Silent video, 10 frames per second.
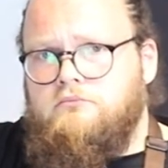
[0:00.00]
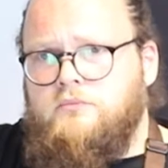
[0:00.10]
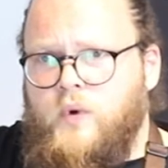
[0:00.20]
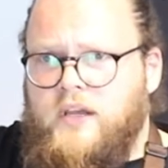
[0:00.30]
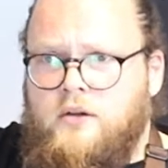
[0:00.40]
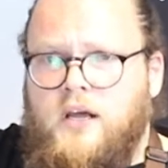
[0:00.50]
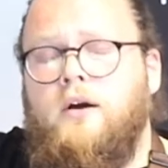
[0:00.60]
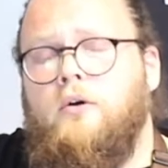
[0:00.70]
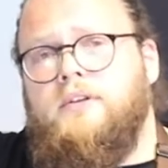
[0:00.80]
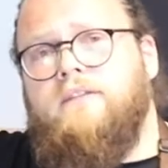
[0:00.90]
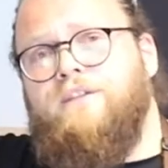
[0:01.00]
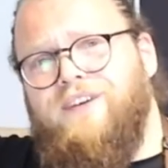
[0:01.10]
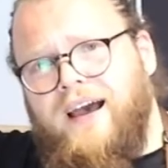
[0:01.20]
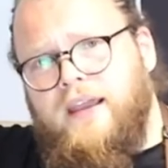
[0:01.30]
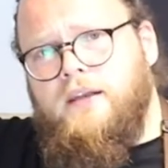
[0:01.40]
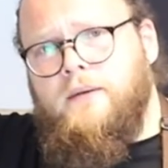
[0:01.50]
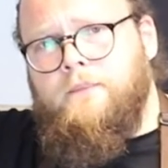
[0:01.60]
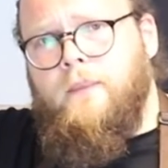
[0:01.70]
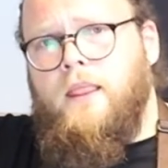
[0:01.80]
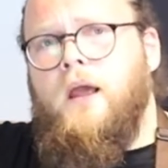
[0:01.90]
we're gonna call them fine,
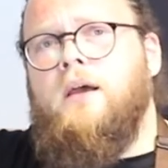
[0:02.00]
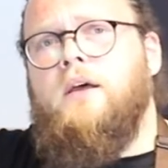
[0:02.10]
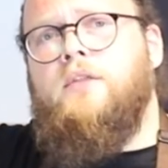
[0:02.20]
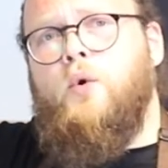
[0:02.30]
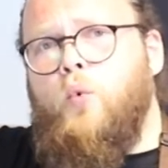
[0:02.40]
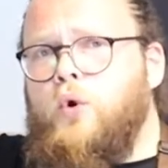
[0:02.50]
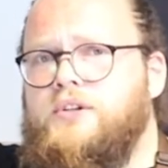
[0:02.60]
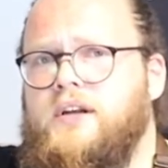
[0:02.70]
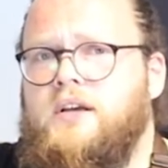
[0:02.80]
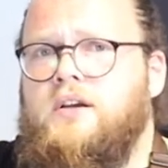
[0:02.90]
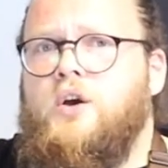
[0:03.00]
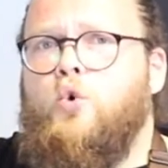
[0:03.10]
the water